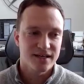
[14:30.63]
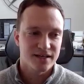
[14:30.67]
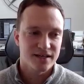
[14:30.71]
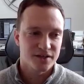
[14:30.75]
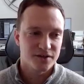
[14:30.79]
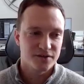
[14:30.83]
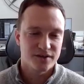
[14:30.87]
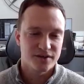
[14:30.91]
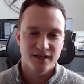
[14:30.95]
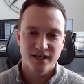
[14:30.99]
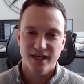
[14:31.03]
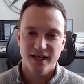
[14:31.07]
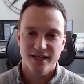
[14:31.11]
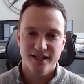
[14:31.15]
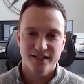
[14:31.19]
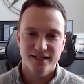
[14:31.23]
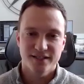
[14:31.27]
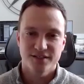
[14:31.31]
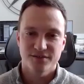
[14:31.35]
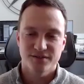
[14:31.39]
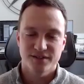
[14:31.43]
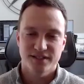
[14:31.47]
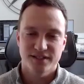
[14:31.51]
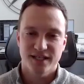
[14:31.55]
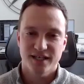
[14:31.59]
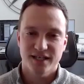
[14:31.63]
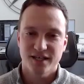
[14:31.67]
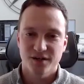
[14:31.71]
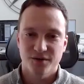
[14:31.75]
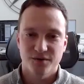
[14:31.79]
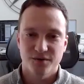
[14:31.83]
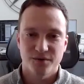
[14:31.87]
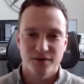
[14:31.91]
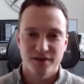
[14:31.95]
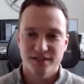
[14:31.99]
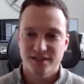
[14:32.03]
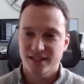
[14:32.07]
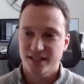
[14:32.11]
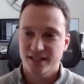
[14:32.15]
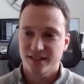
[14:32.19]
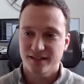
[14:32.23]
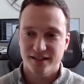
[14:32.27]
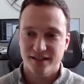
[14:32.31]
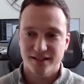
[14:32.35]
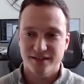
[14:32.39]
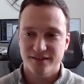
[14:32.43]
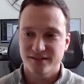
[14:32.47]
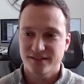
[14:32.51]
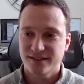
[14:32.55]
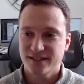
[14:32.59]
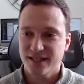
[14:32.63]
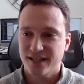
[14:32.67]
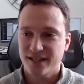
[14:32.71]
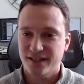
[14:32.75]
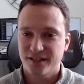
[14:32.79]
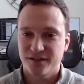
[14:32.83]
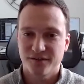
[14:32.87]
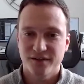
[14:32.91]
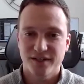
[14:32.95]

you can get into a cycle where it's like like you said,